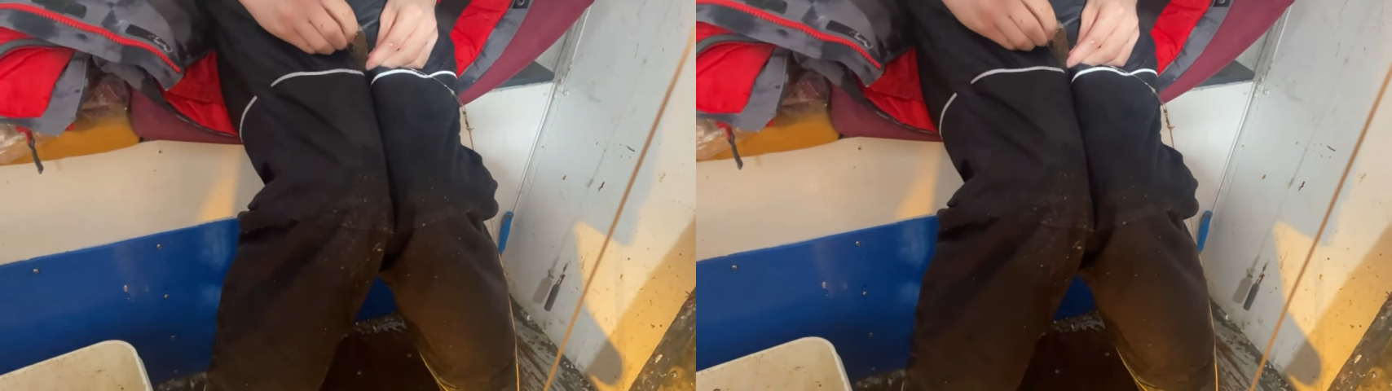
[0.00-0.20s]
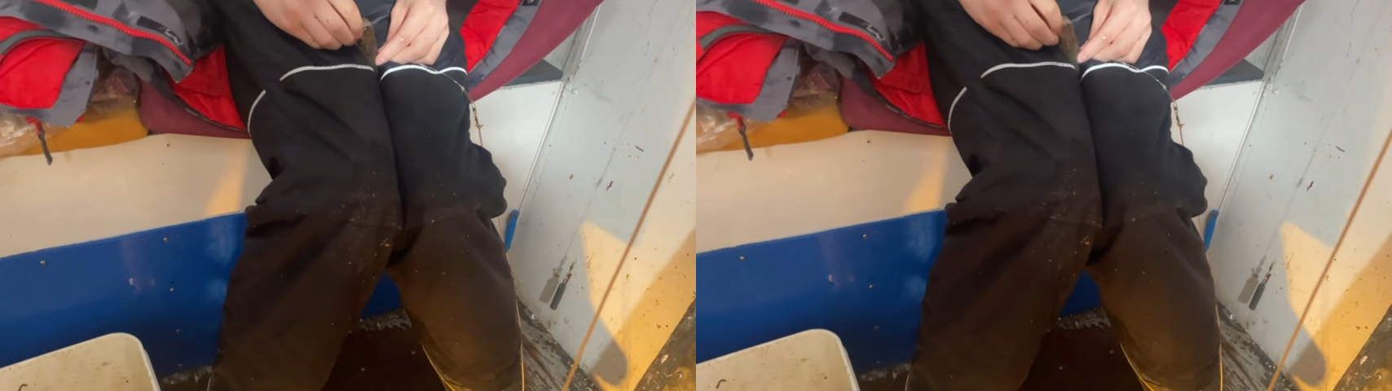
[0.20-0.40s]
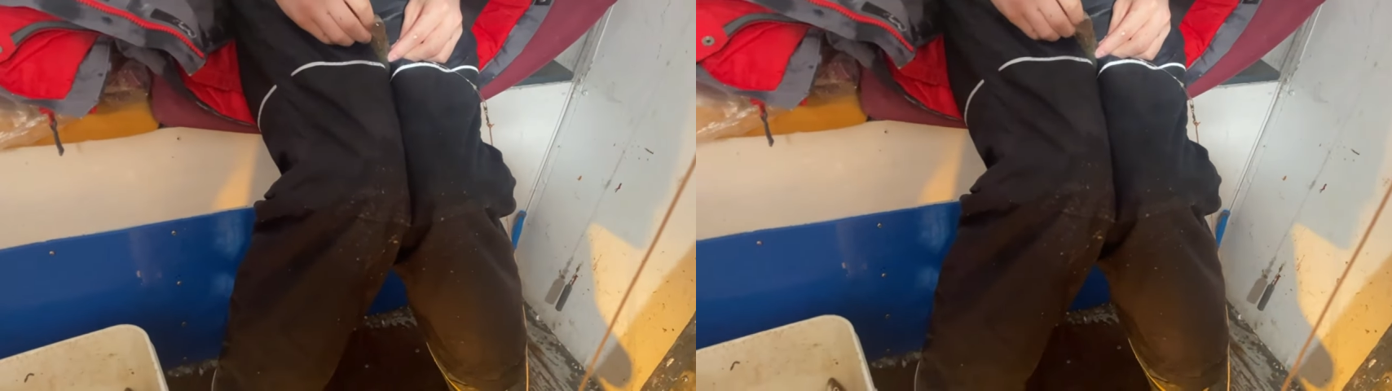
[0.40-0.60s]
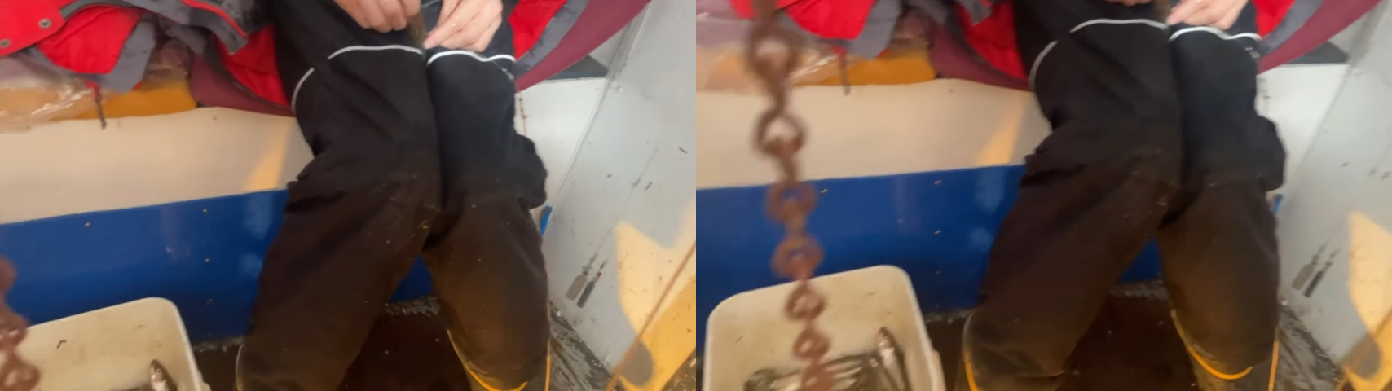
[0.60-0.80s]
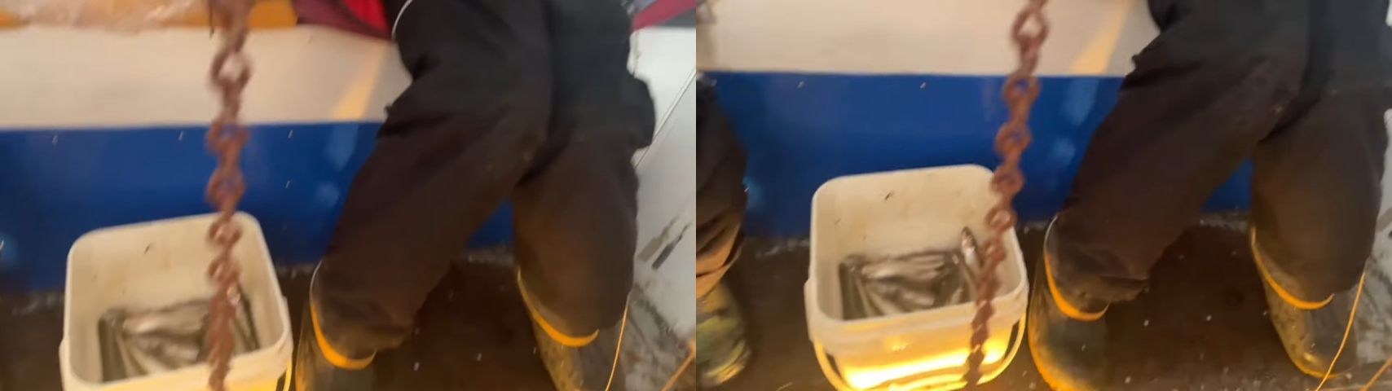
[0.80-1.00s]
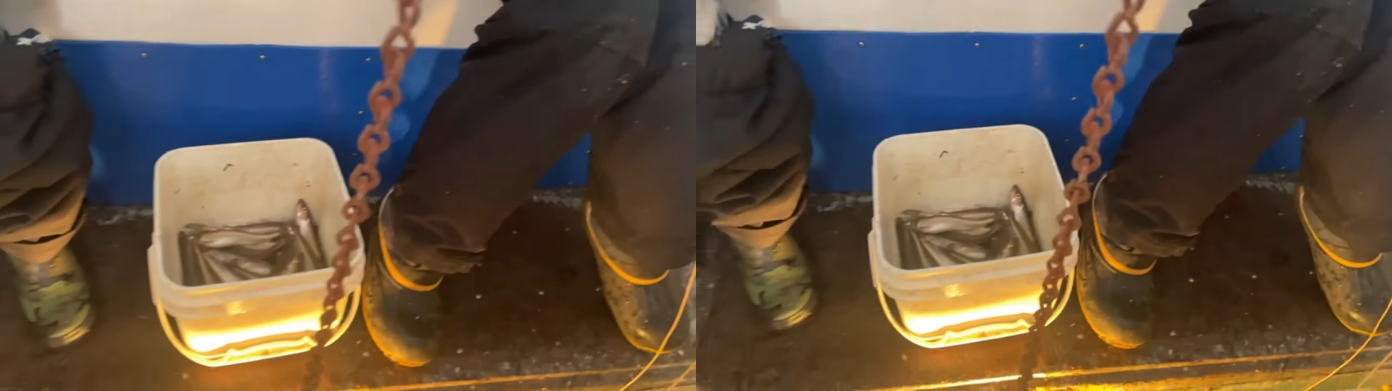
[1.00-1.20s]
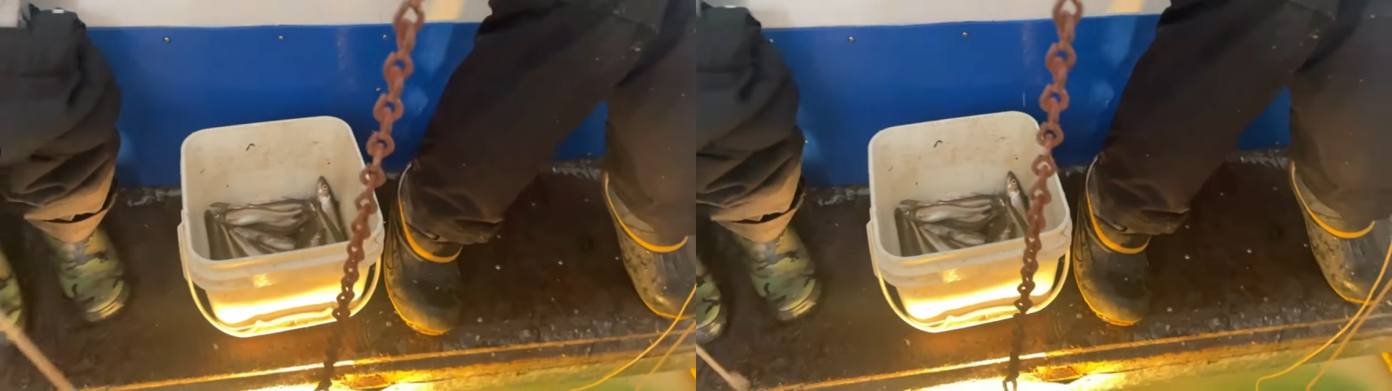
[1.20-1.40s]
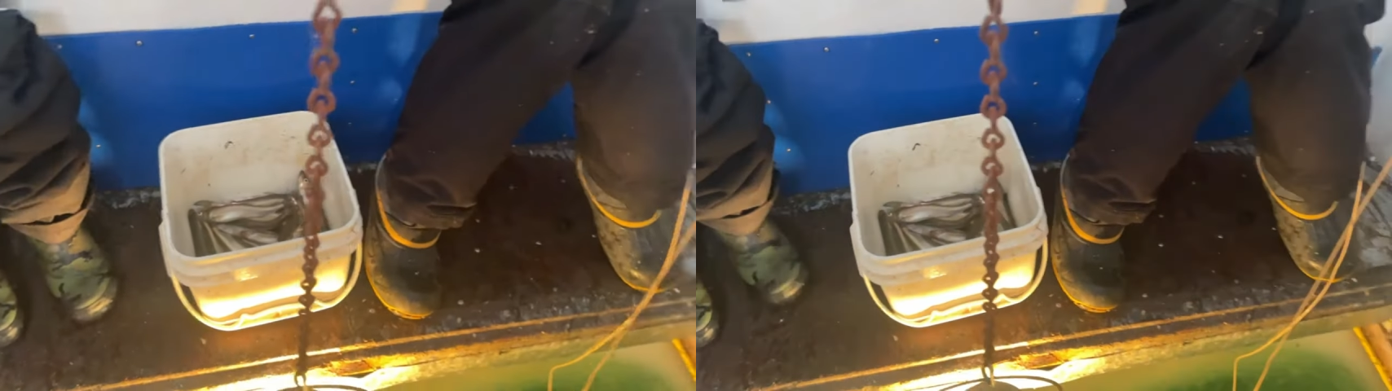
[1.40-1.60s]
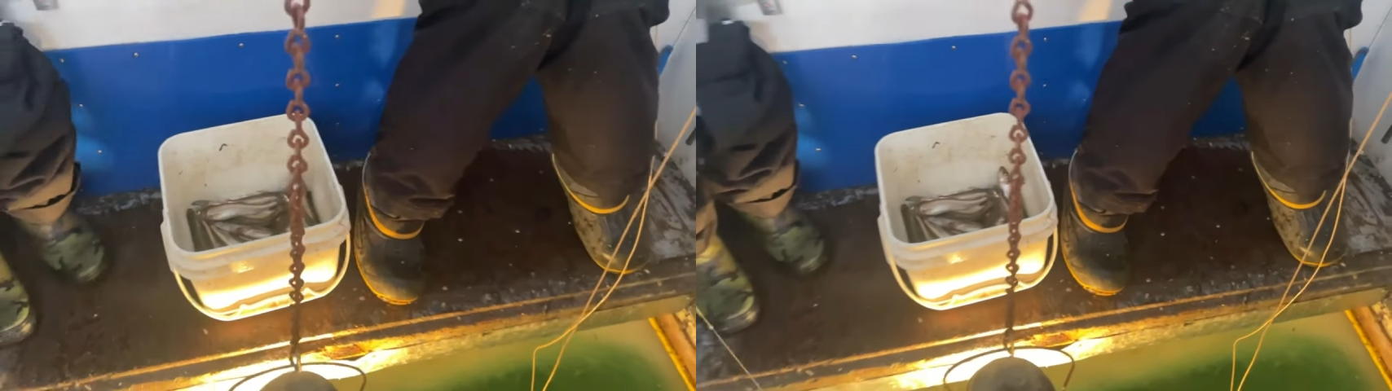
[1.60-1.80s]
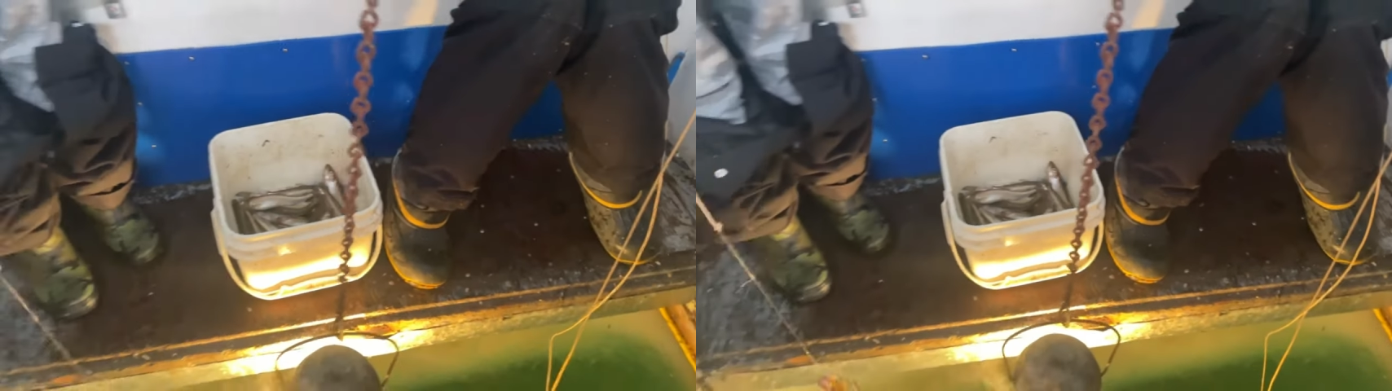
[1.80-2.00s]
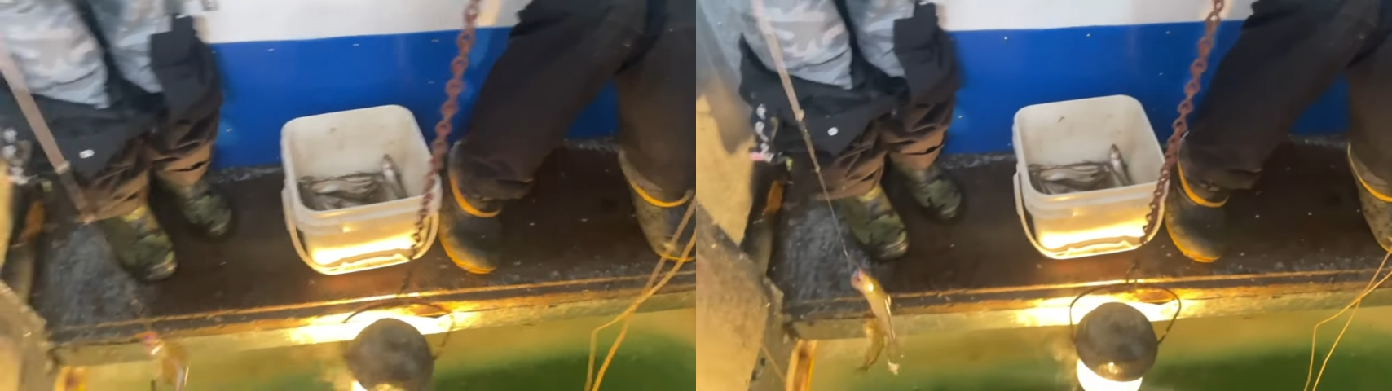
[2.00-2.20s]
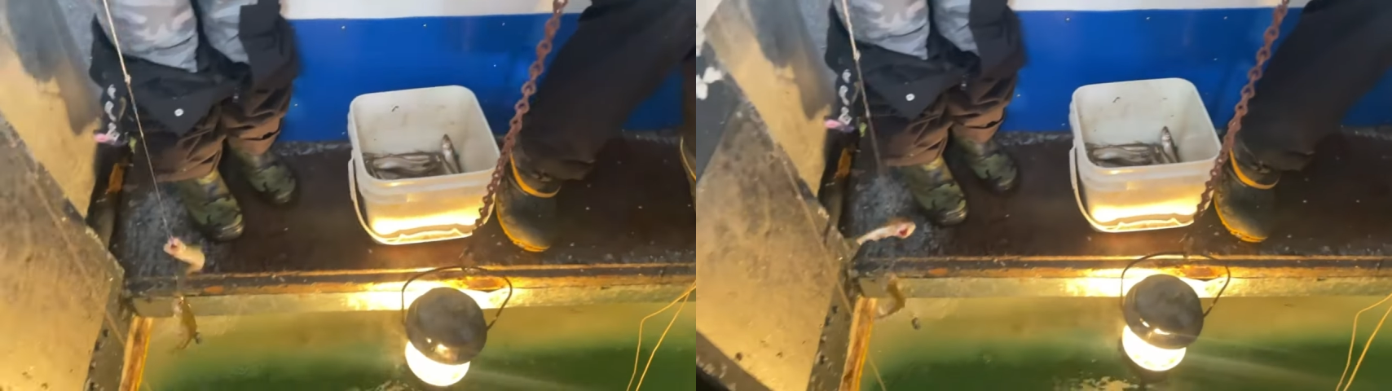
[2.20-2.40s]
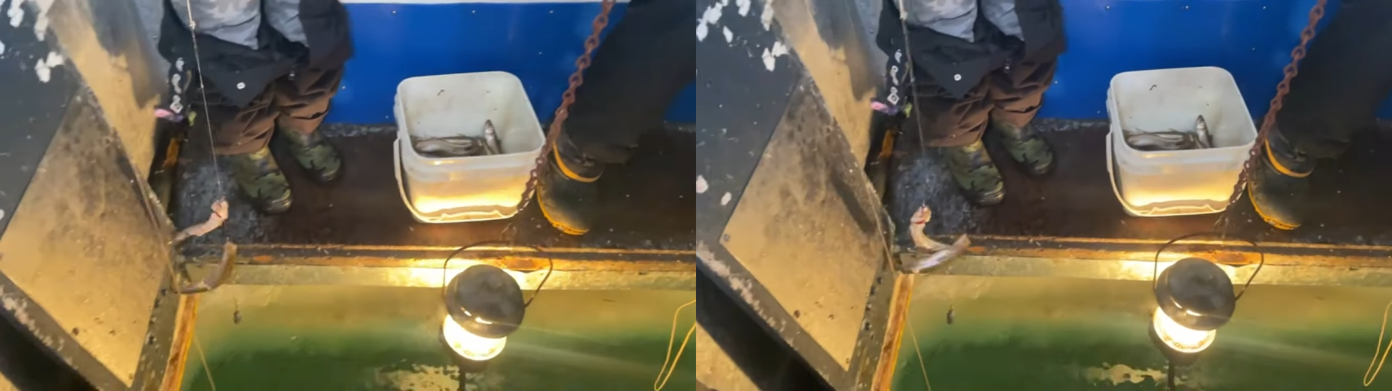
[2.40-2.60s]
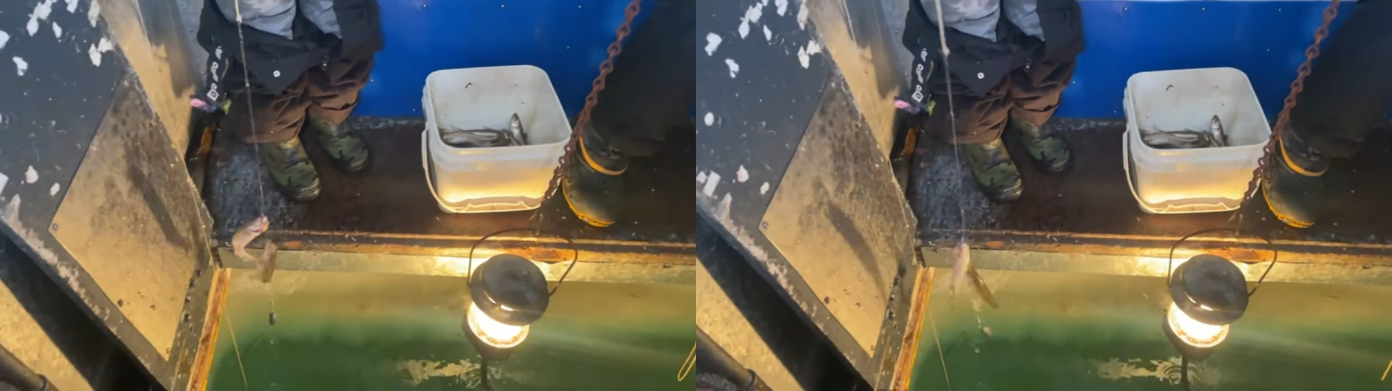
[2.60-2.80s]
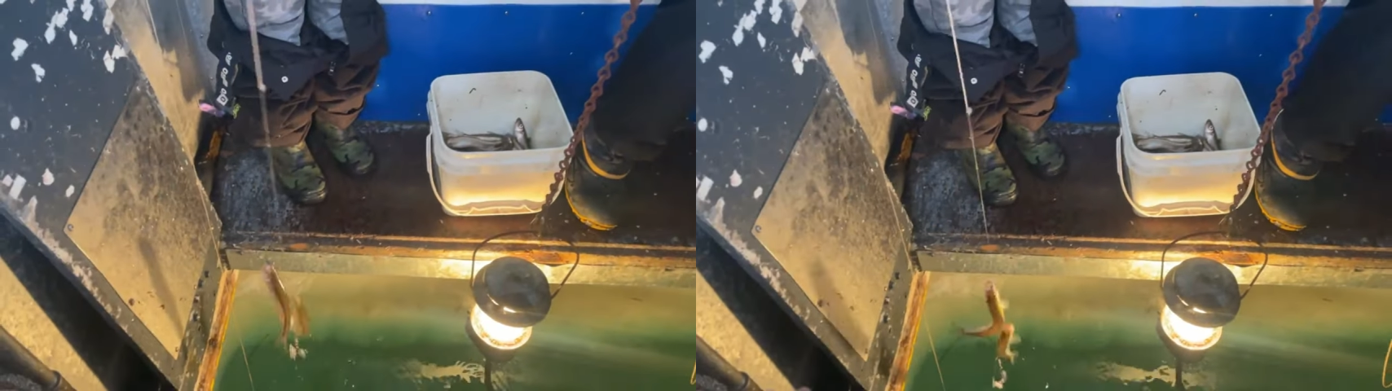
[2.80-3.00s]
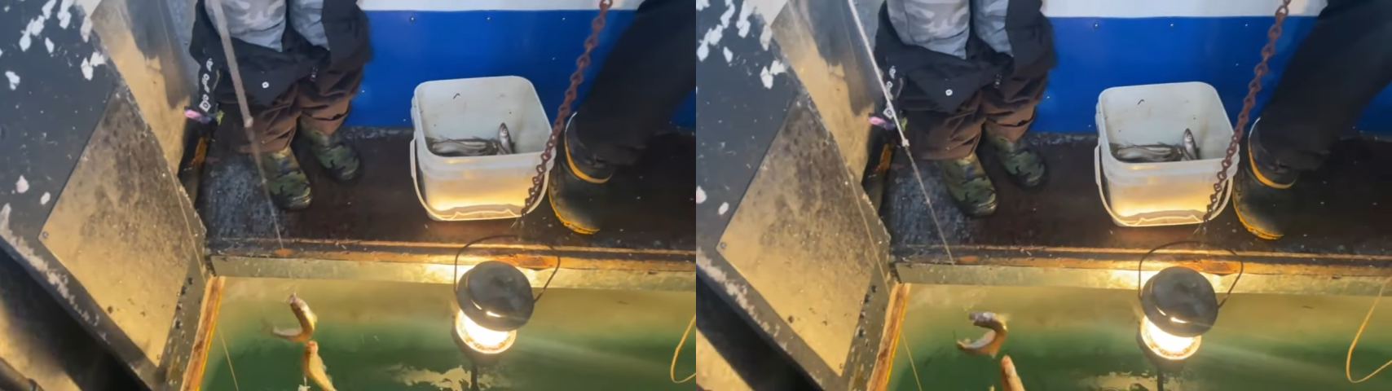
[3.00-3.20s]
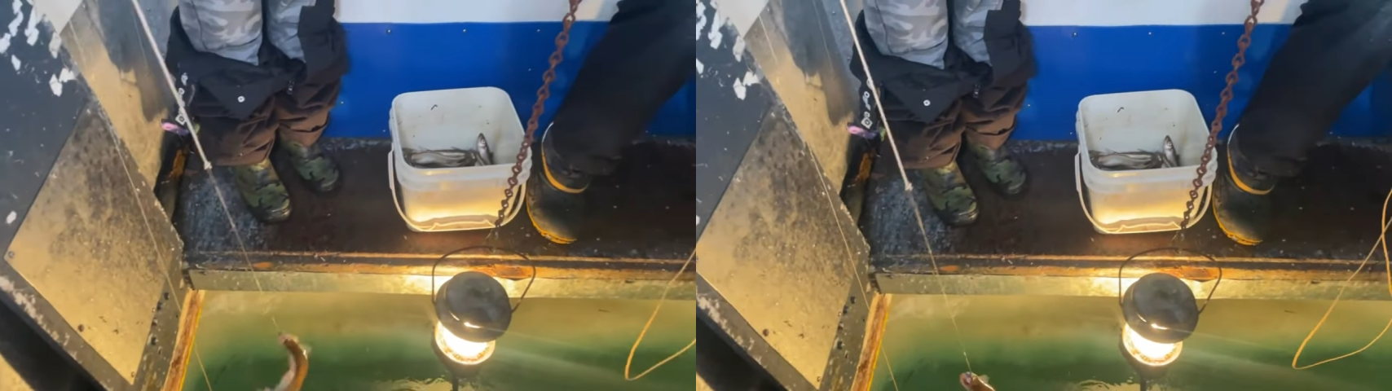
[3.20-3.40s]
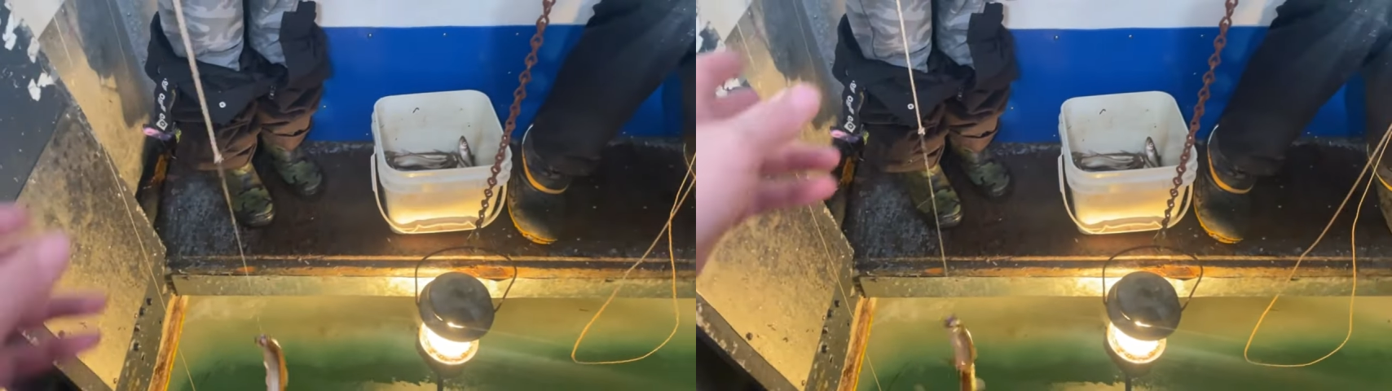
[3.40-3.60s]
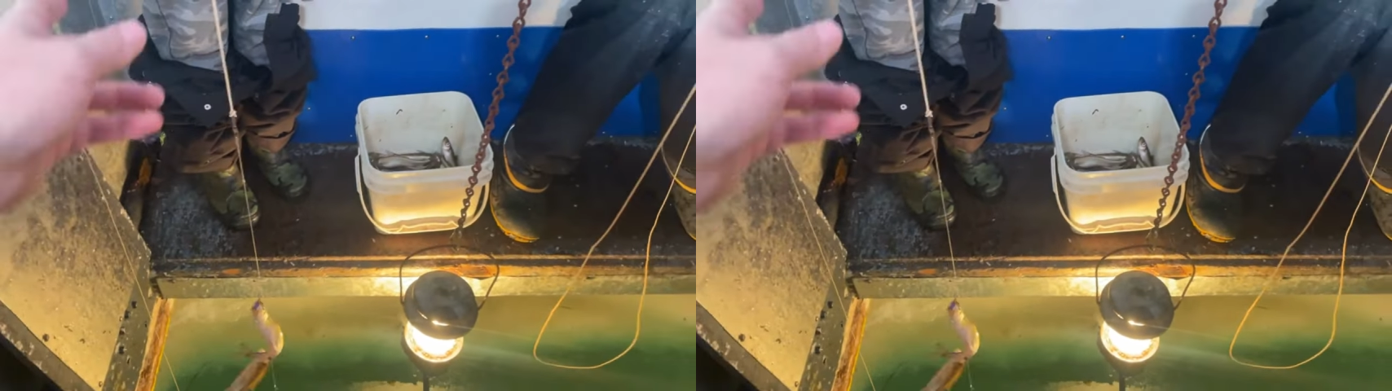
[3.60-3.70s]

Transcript: No face is visible, so there are no lips to read.